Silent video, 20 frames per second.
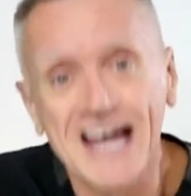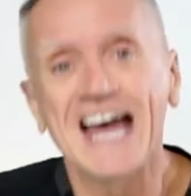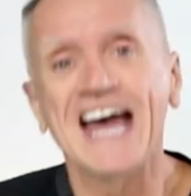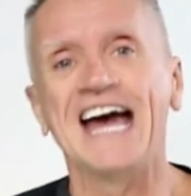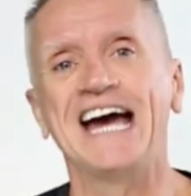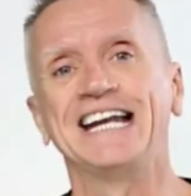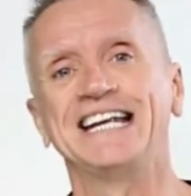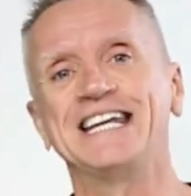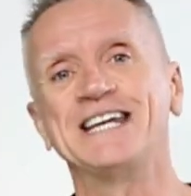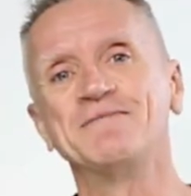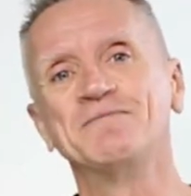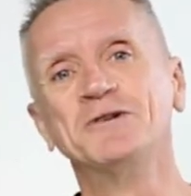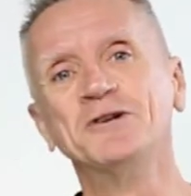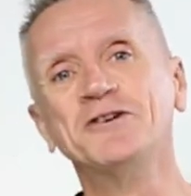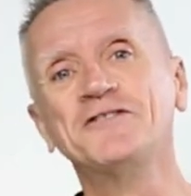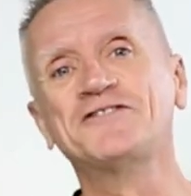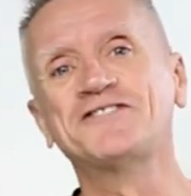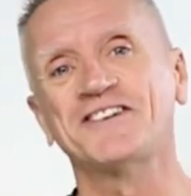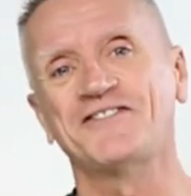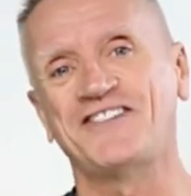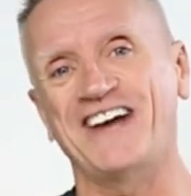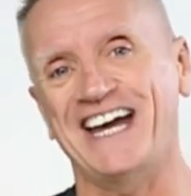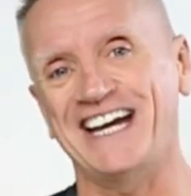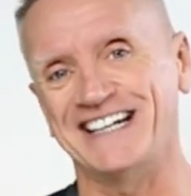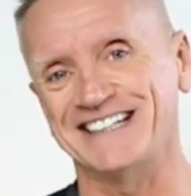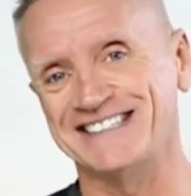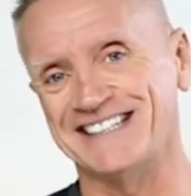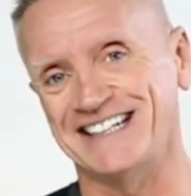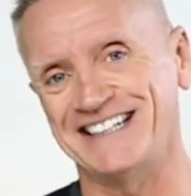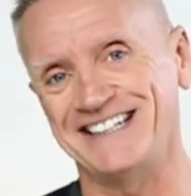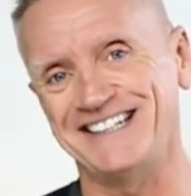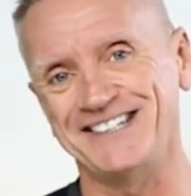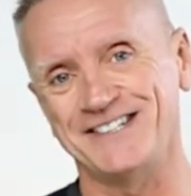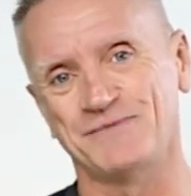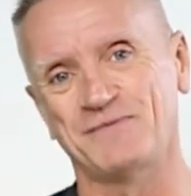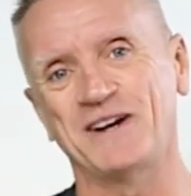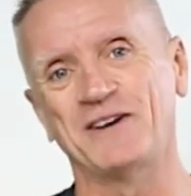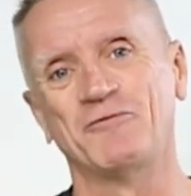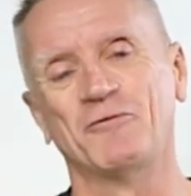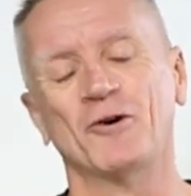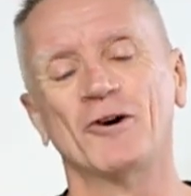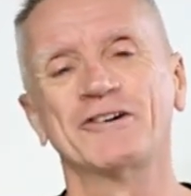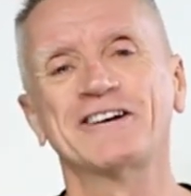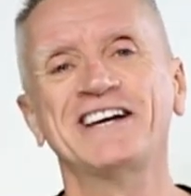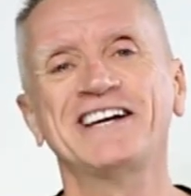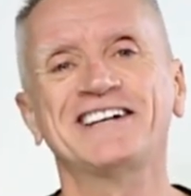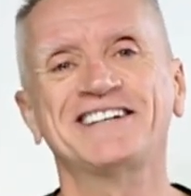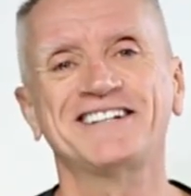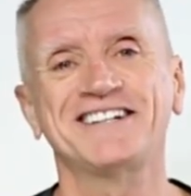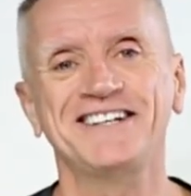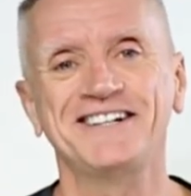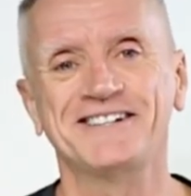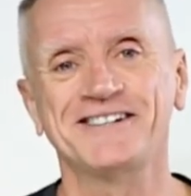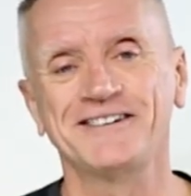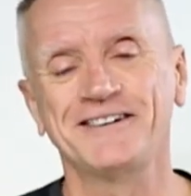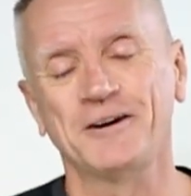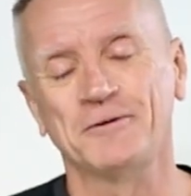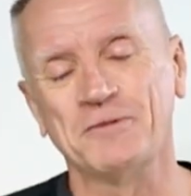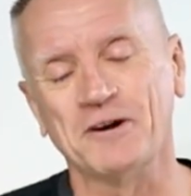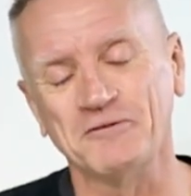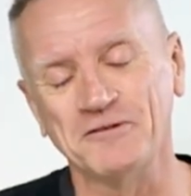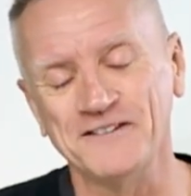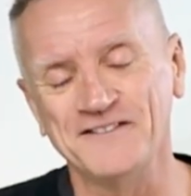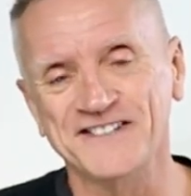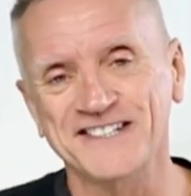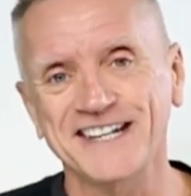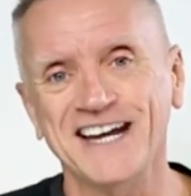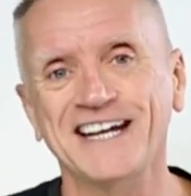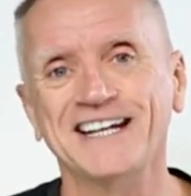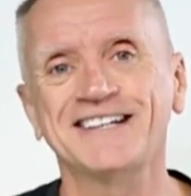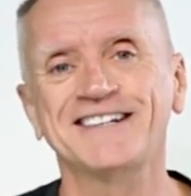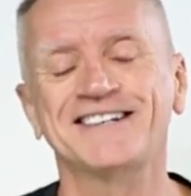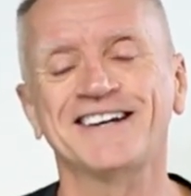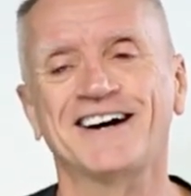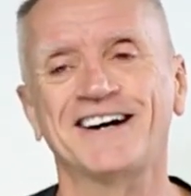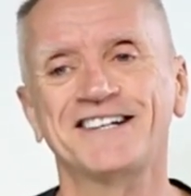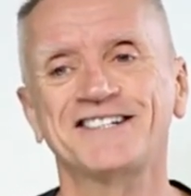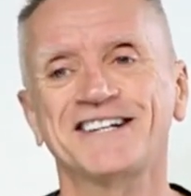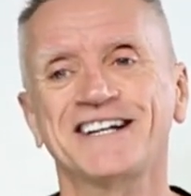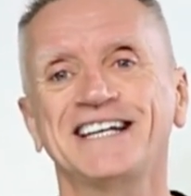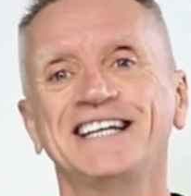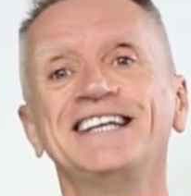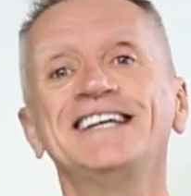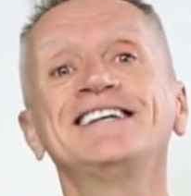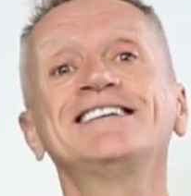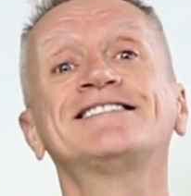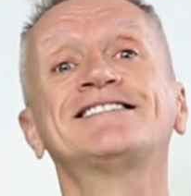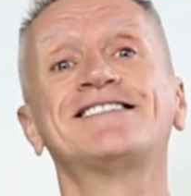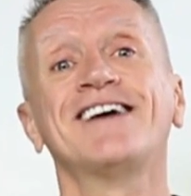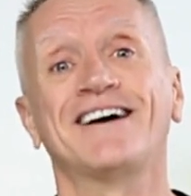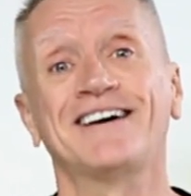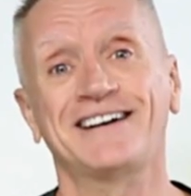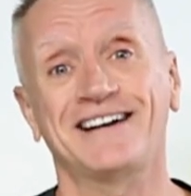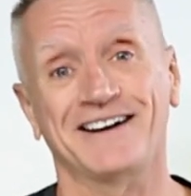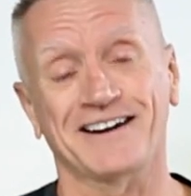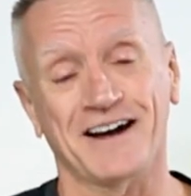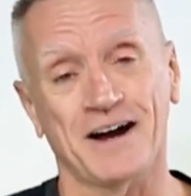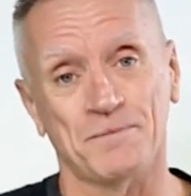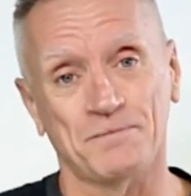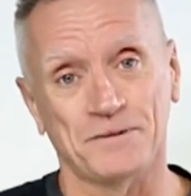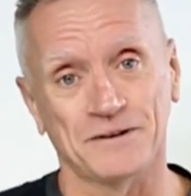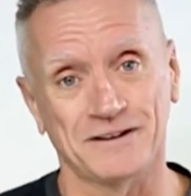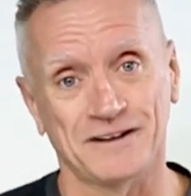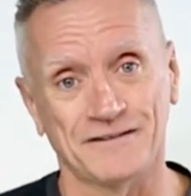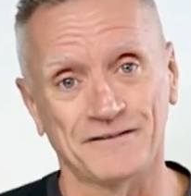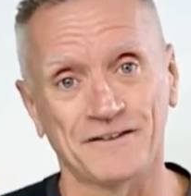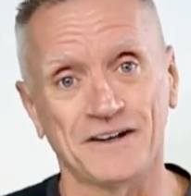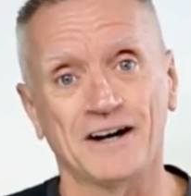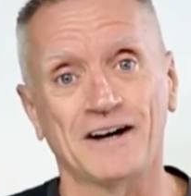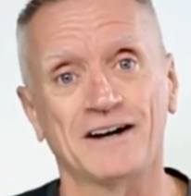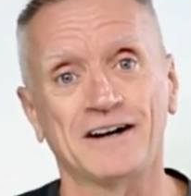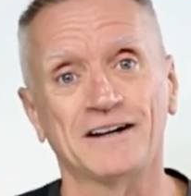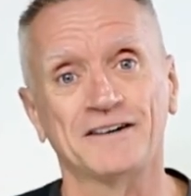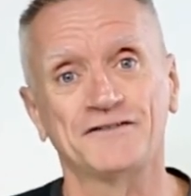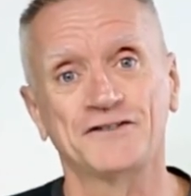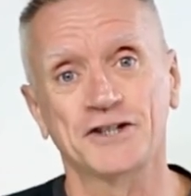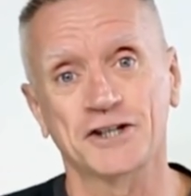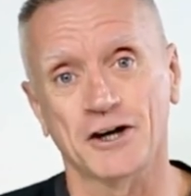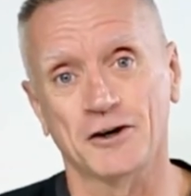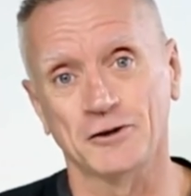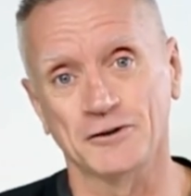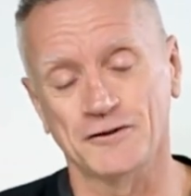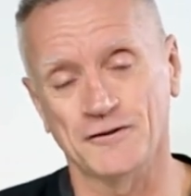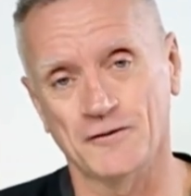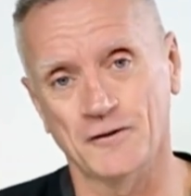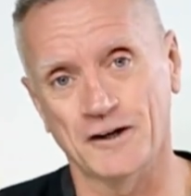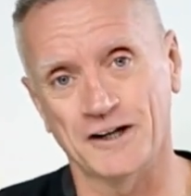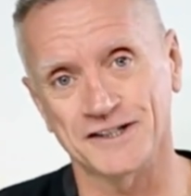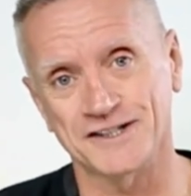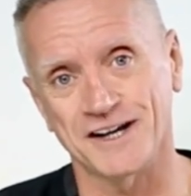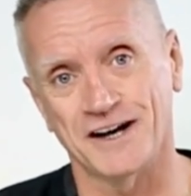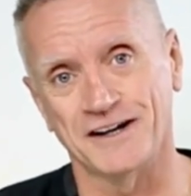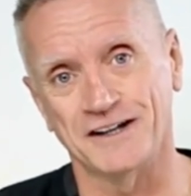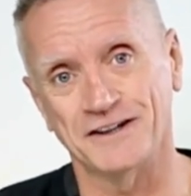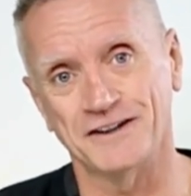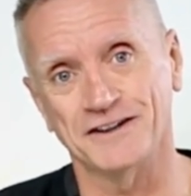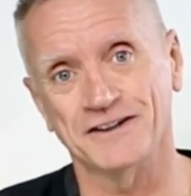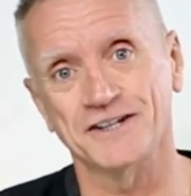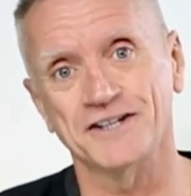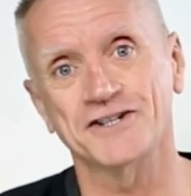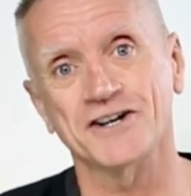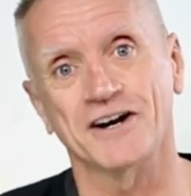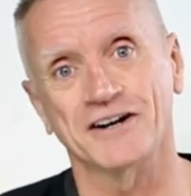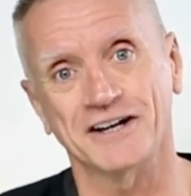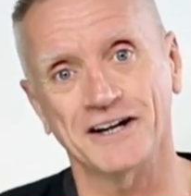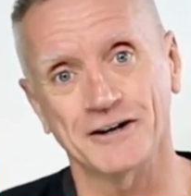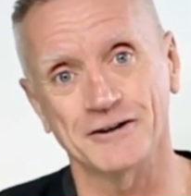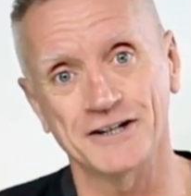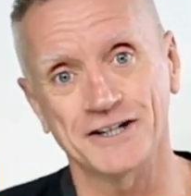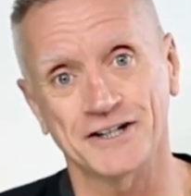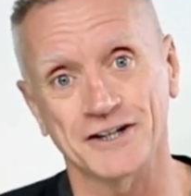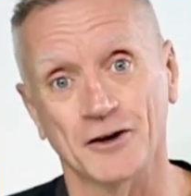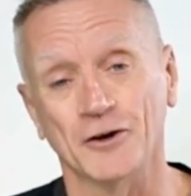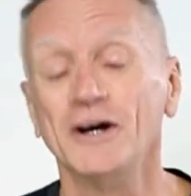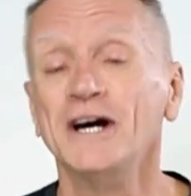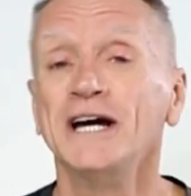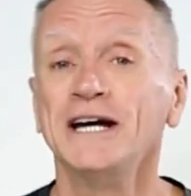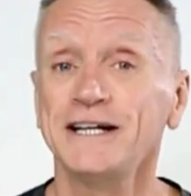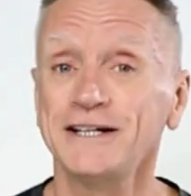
And he moved to Vegas and he's been working and teaching there, but we've stayed in touch. He's done a couple of uh, shows for us on The John Garey Show.